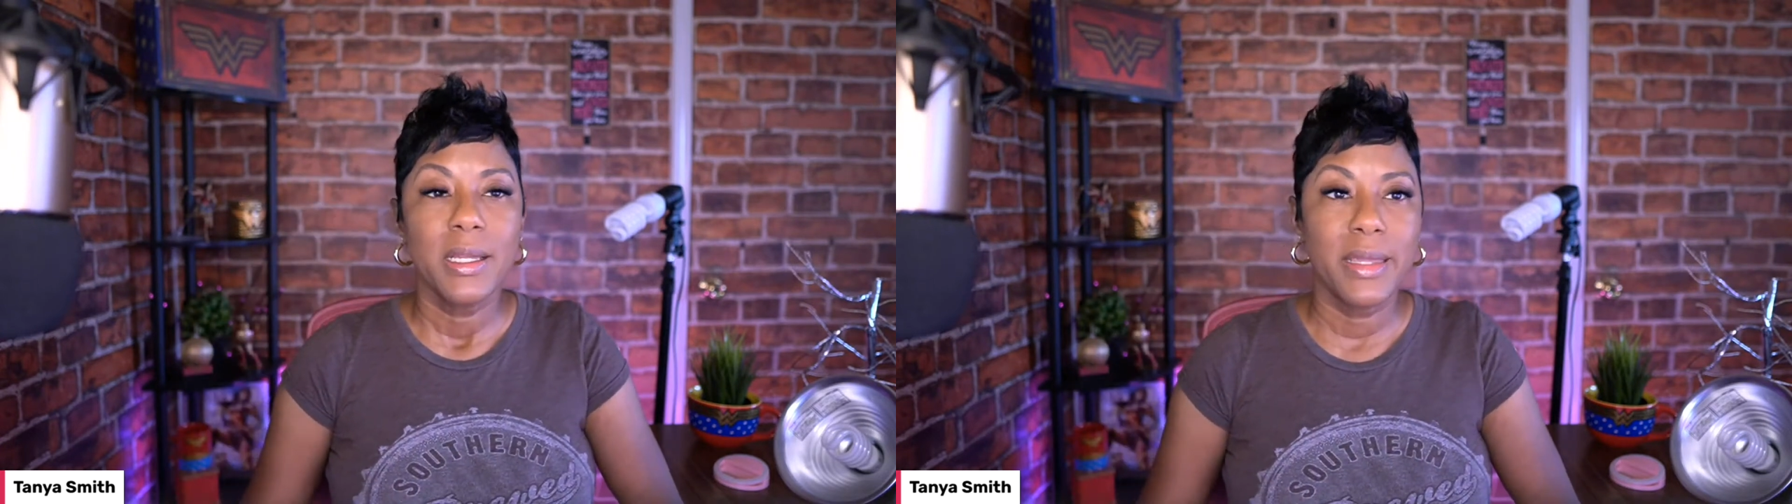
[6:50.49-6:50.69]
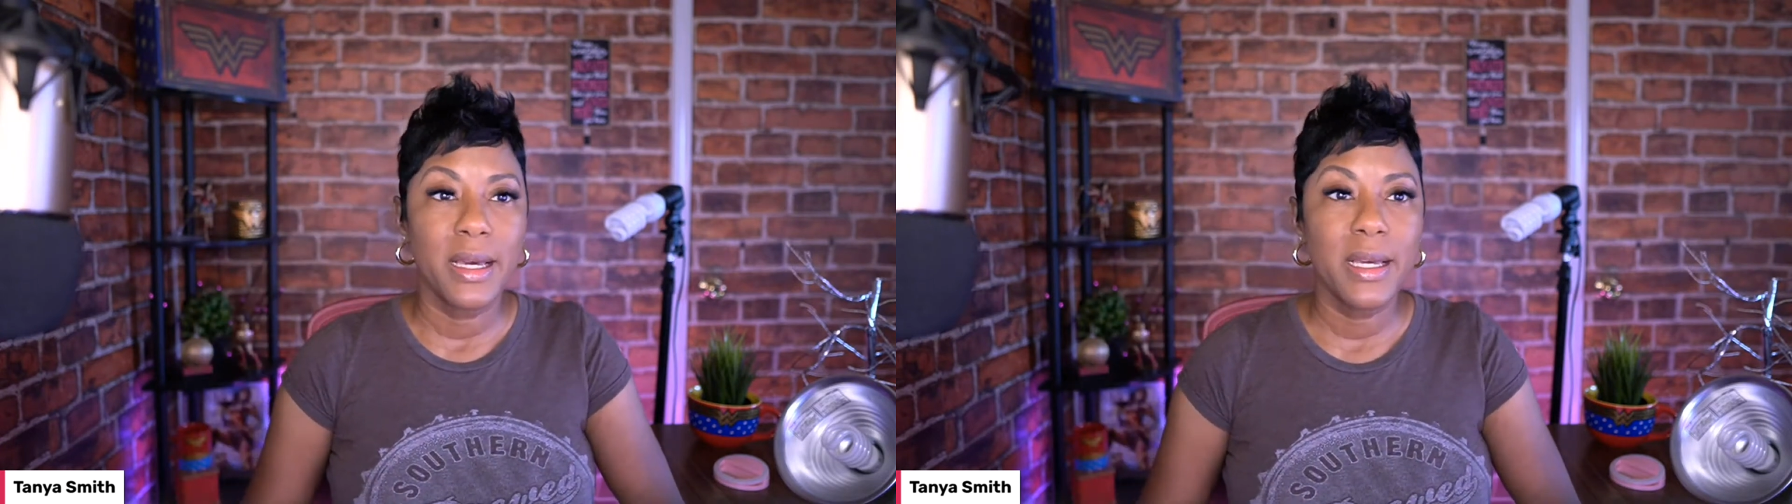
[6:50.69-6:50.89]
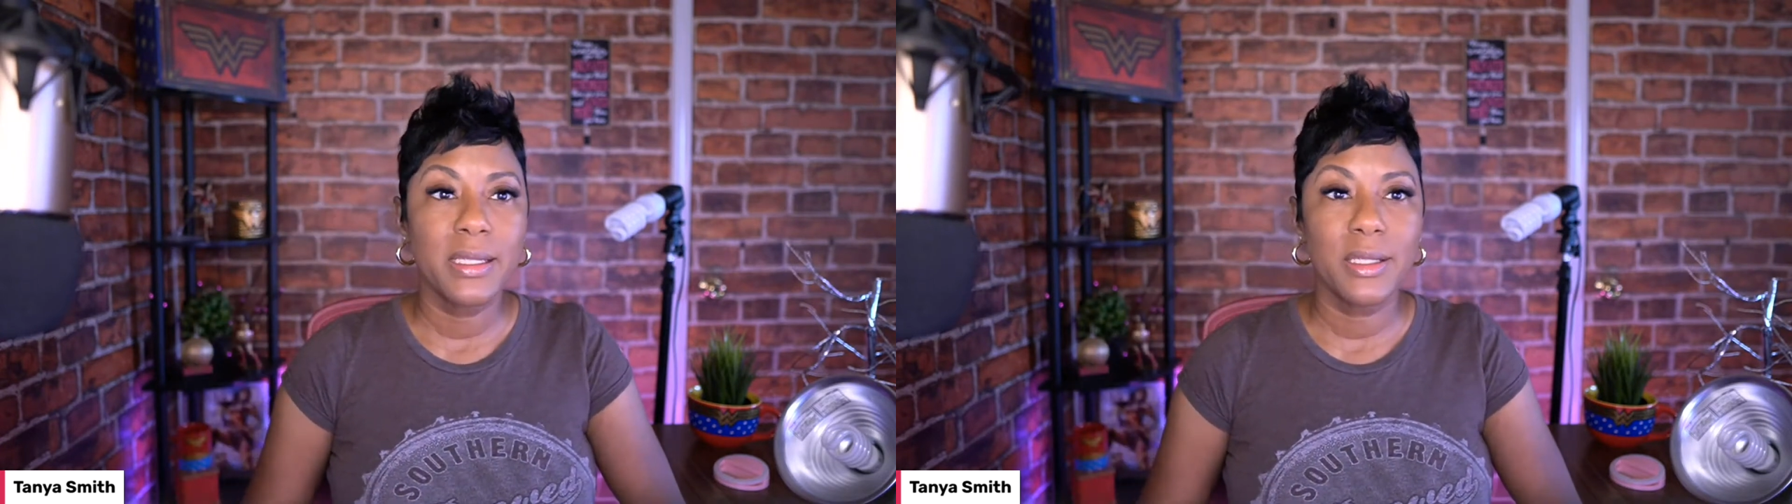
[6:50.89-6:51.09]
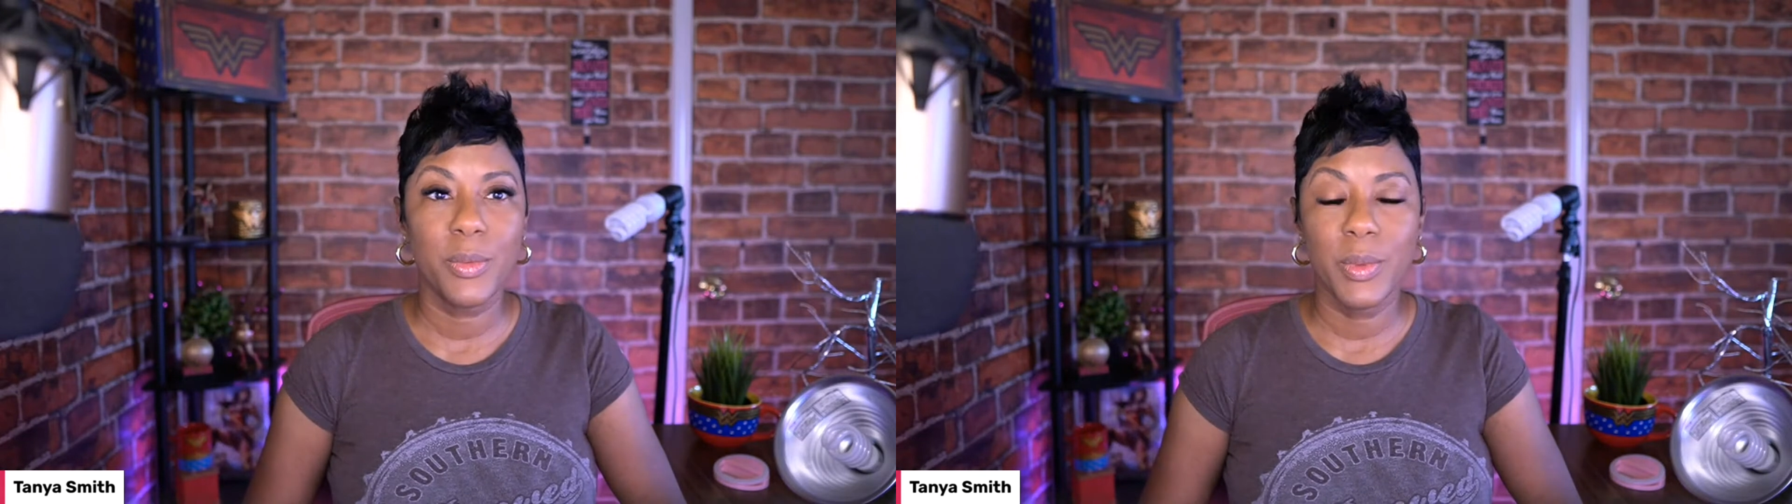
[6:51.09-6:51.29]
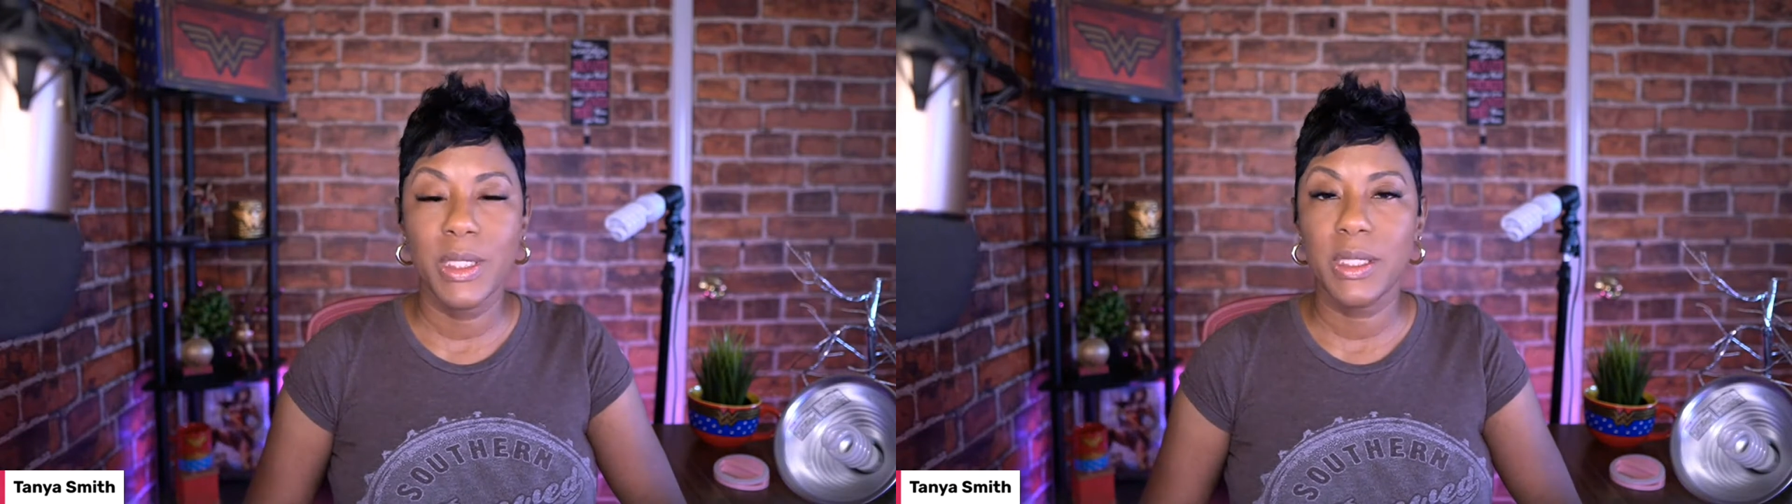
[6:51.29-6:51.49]
That's
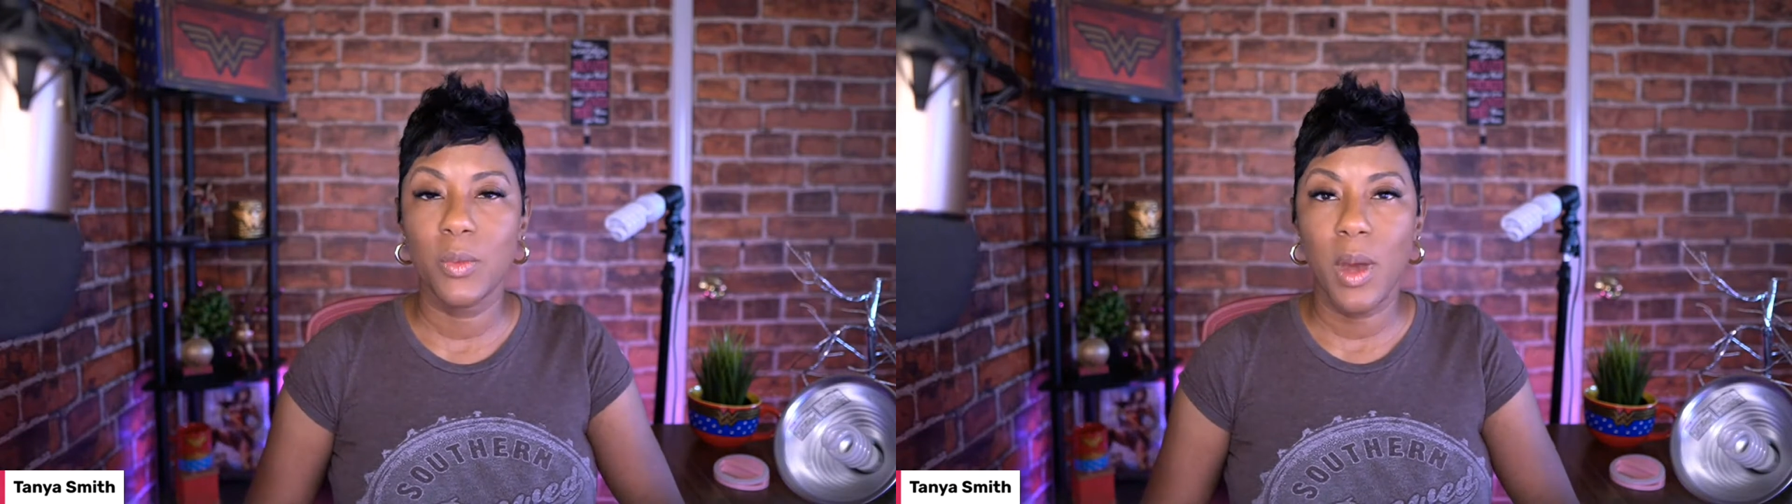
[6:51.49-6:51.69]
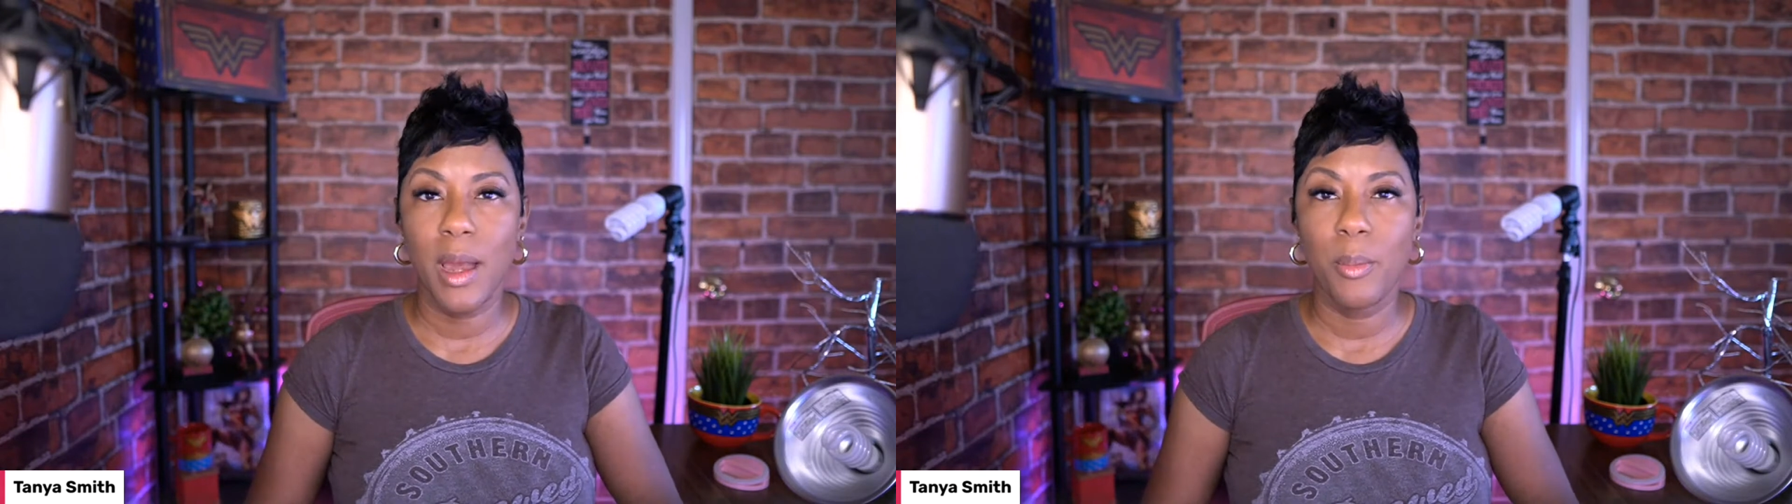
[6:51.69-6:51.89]
the reason why